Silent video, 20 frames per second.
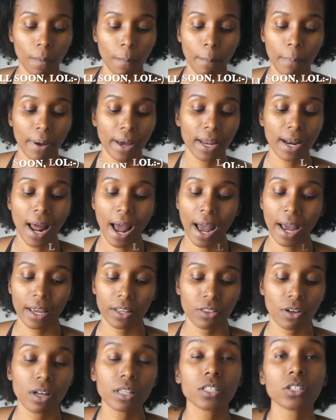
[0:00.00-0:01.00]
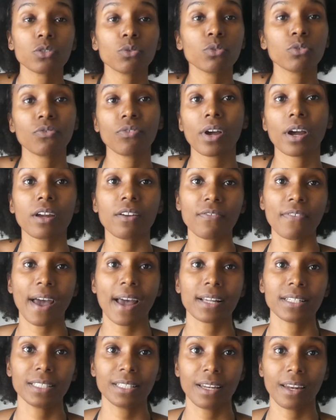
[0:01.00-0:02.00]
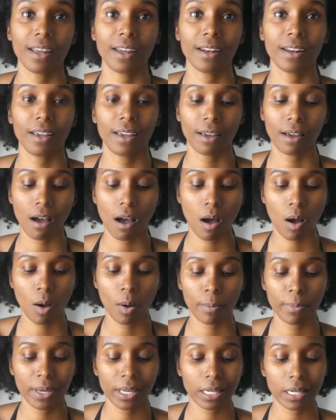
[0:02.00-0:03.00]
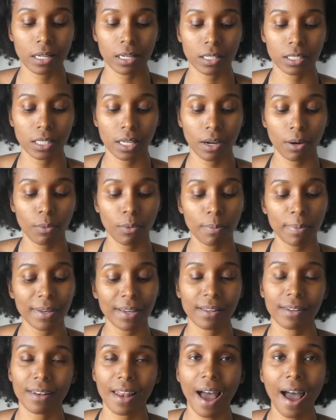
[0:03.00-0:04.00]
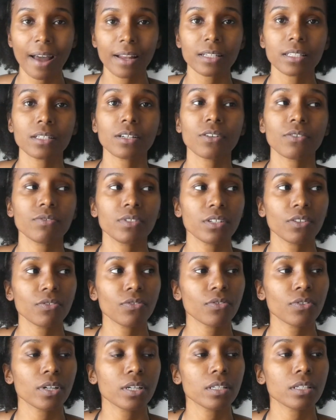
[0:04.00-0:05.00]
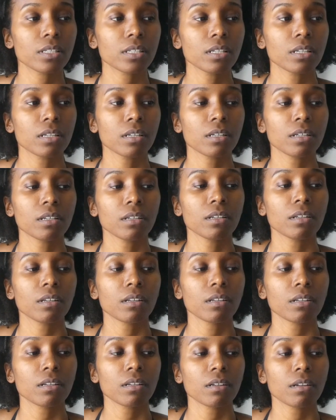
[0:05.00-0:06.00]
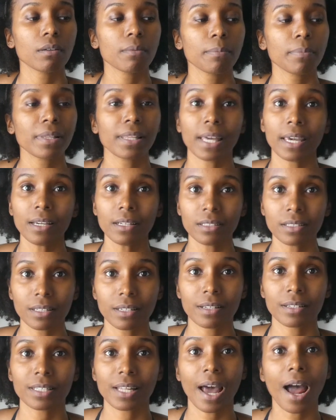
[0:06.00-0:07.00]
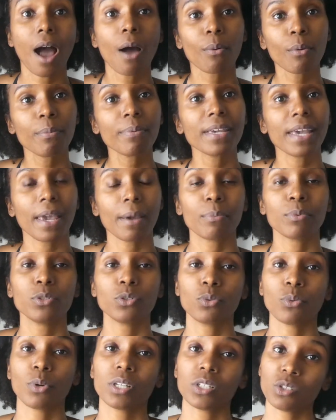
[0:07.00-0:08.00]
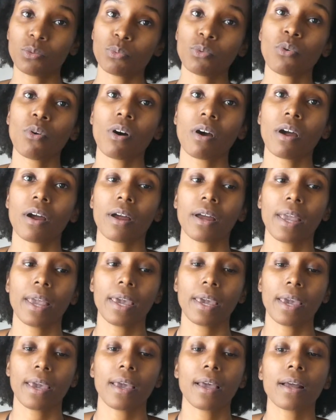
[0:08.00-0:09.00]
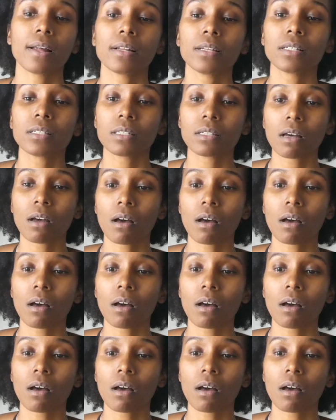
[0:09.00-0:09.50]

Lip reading: But I thought this was very fascinating because there will be a lot of different places that I will be able to explore, and